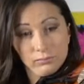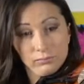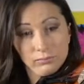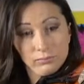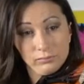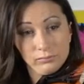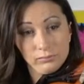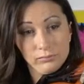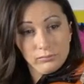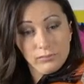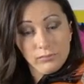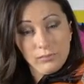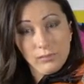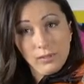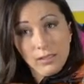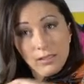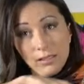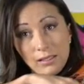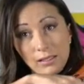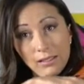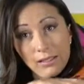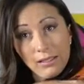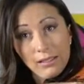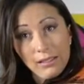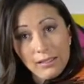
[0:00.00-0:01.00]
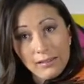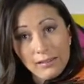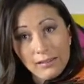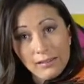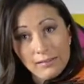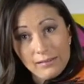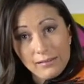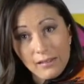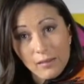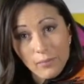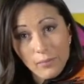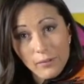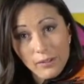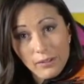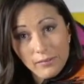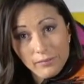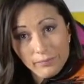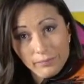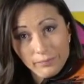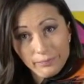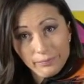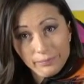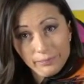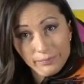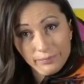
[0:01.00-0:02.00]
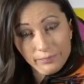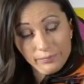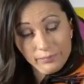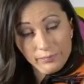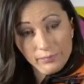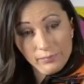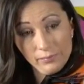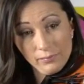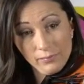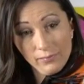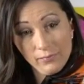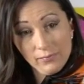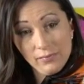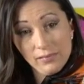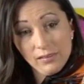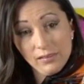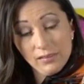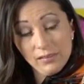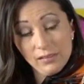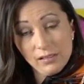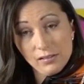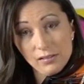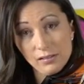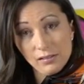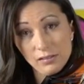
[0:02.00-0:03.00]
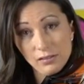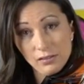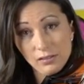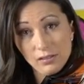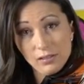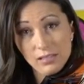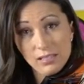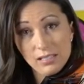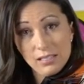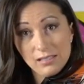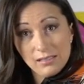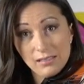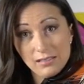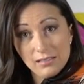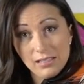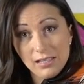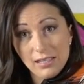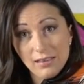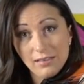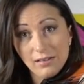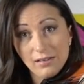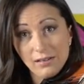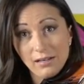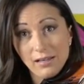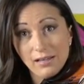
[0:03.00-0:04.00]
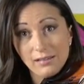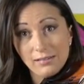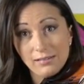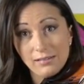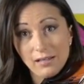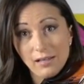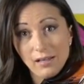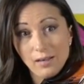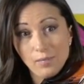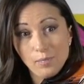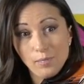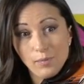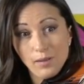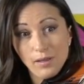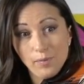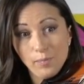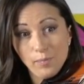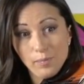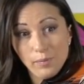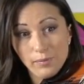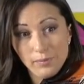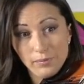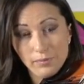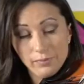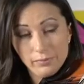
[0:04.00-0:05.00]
And then separate. And slur these together as an up up.